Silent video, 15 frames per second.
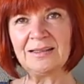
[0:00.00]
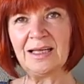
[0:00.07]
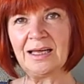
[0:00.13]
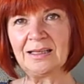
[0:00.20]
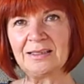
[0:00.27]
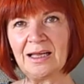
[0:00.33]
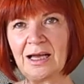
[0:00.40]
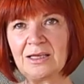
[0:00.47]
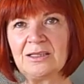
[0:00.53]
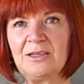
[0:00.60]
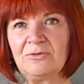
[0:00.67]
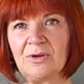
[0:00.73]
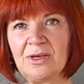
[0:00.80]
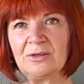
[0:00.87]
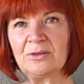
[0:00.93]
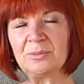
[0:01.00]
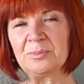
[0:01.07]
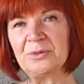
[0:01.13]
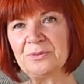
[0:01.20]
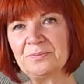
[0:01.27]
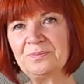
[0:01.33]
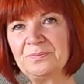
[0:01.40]
that I develop.
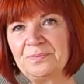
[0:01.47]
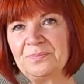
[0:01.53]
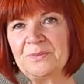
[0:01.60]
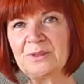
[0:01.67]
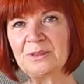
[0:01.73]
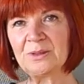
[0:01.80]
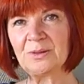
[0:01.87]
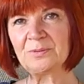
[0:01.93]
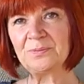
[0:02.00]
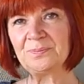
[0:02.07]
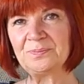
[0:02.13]
So